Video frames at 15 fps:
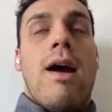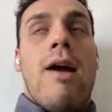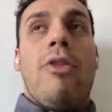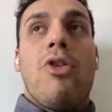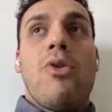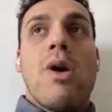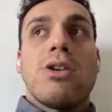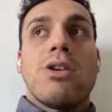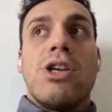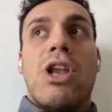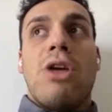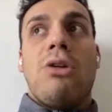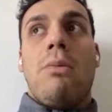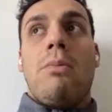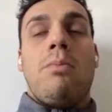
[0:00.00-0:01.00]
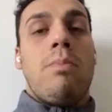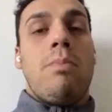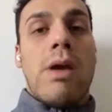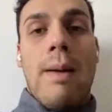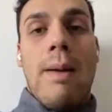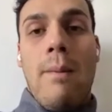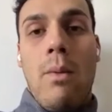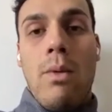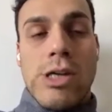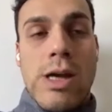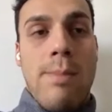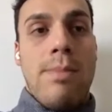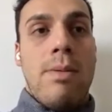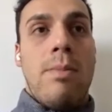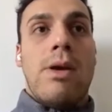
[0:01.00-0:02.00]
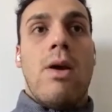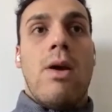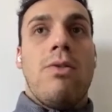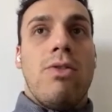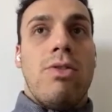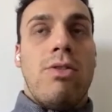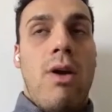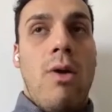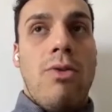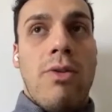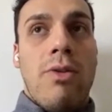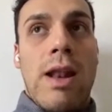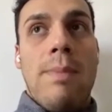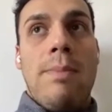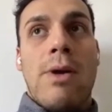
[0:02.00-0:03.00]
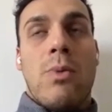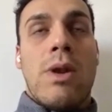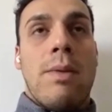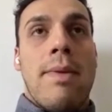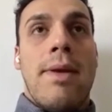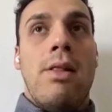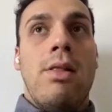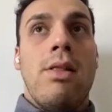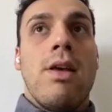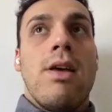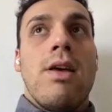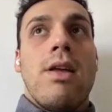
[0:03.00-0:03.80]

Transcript: and to actually do it, become a world champion, go to the Olympics, win a medal.